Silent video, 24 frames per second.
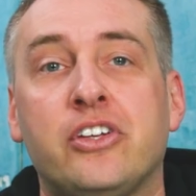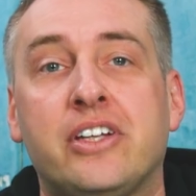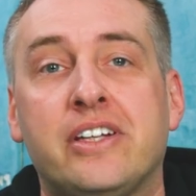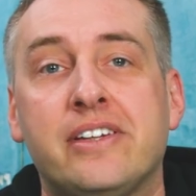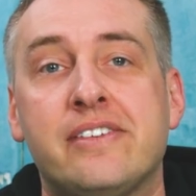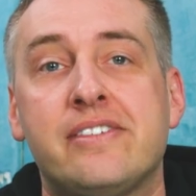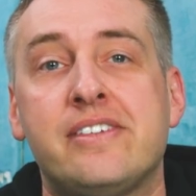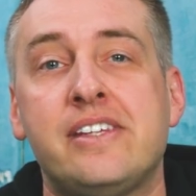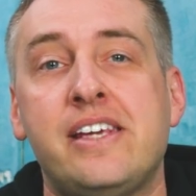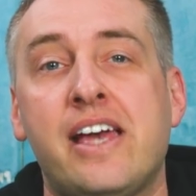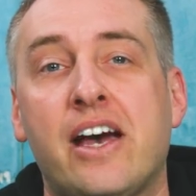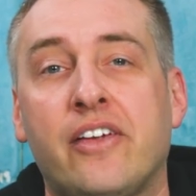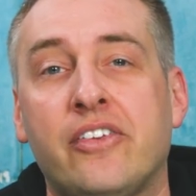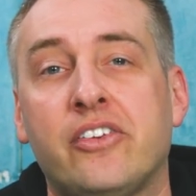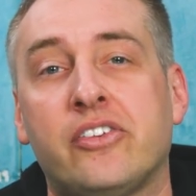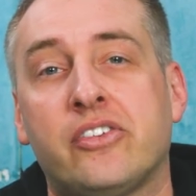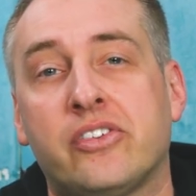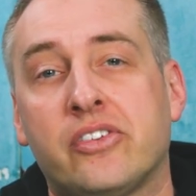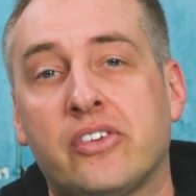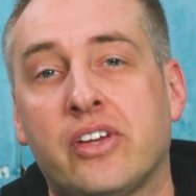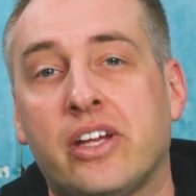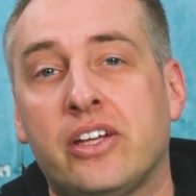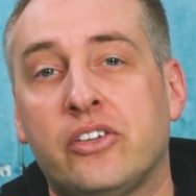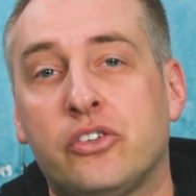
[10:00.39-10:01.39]
So you can see how
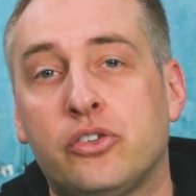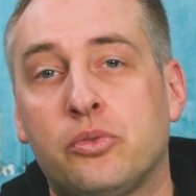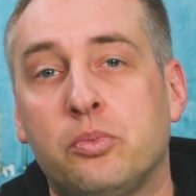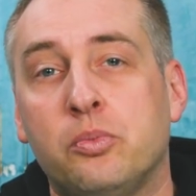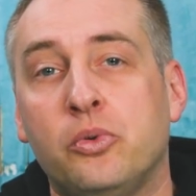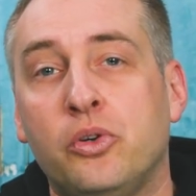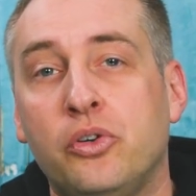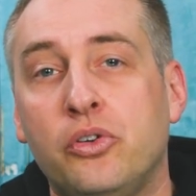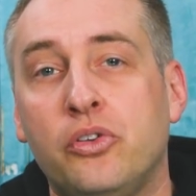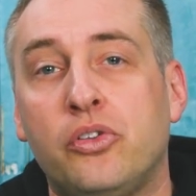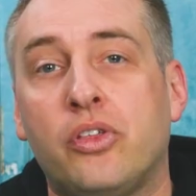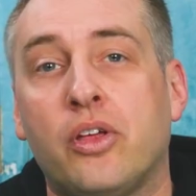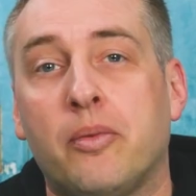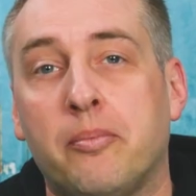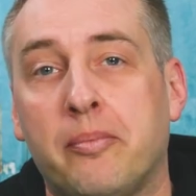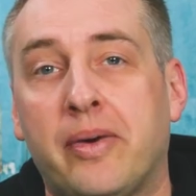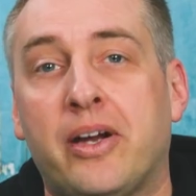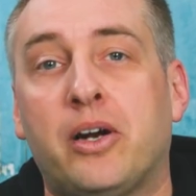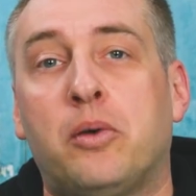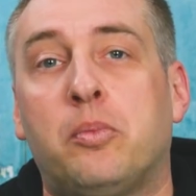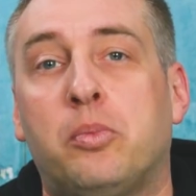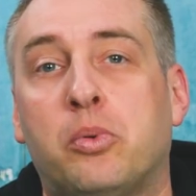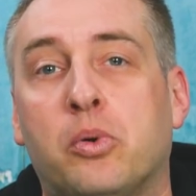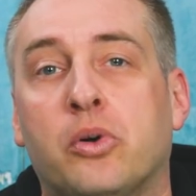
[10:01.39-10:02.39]
this is a smooth
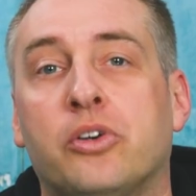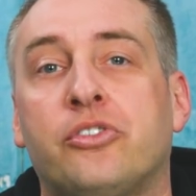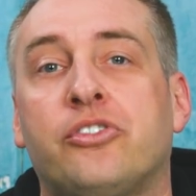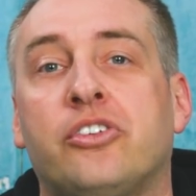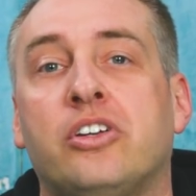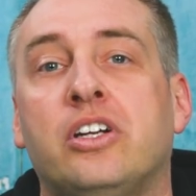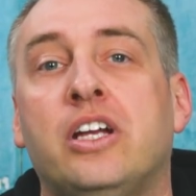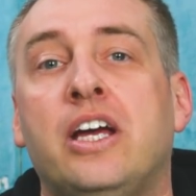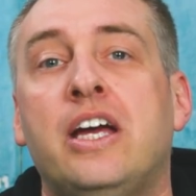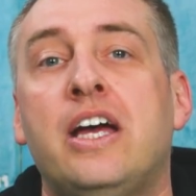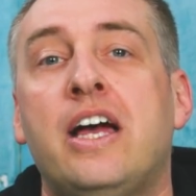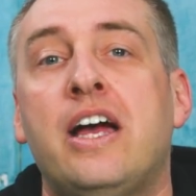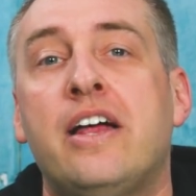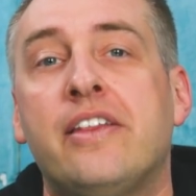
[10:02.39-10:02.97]
metal portion.